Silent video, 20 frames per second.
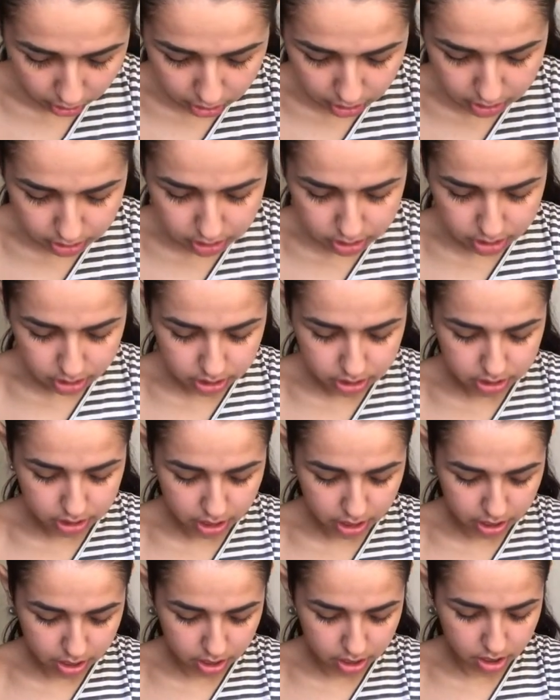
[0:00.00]
And since
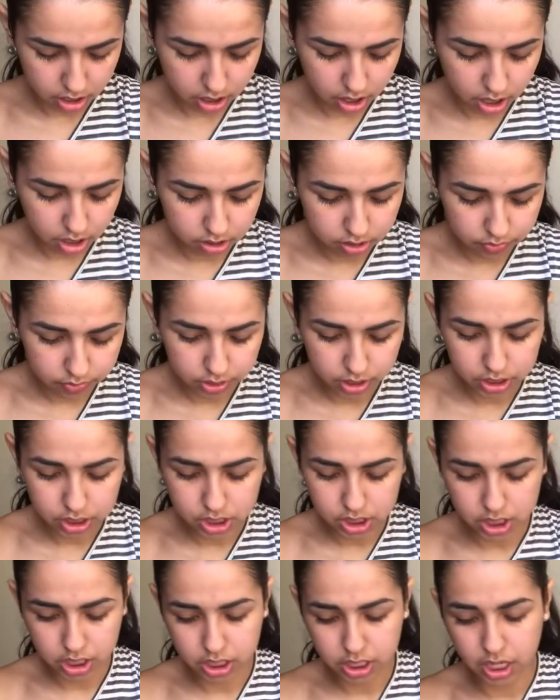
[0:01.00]
all of this
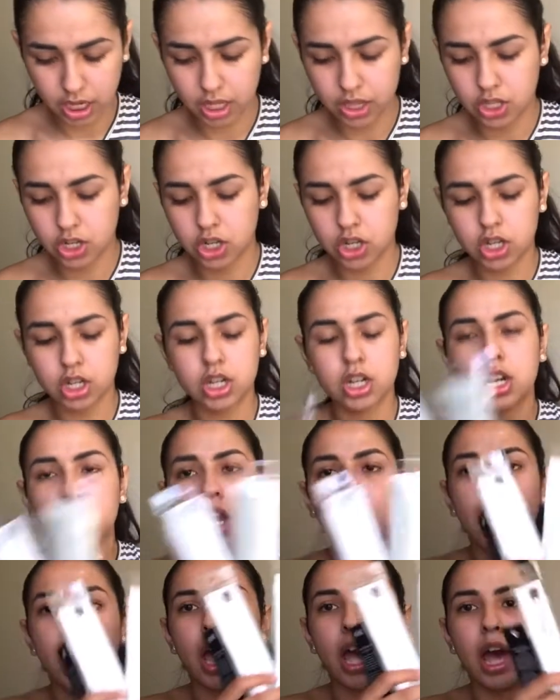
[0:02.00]
together
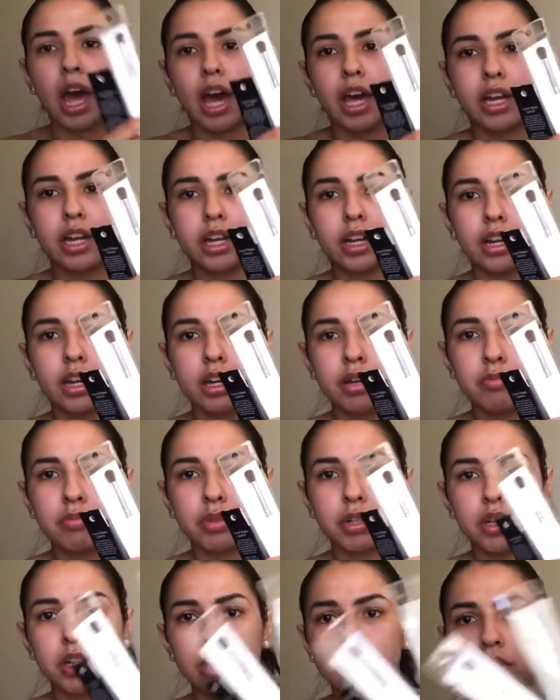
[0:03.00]
added up
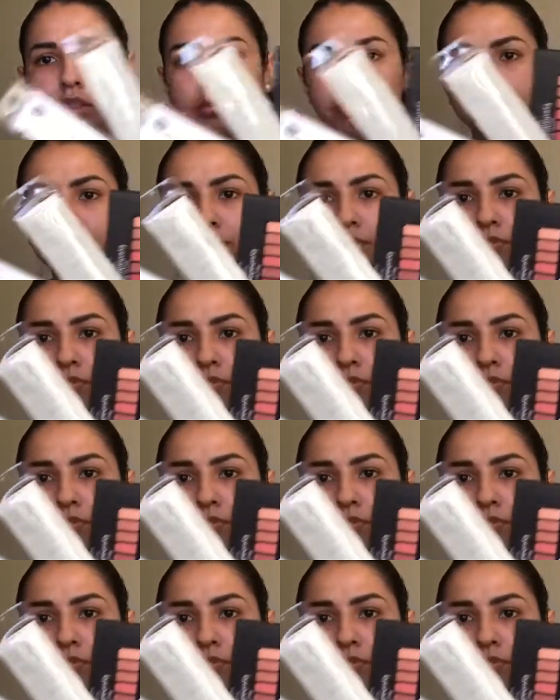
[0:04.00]
um,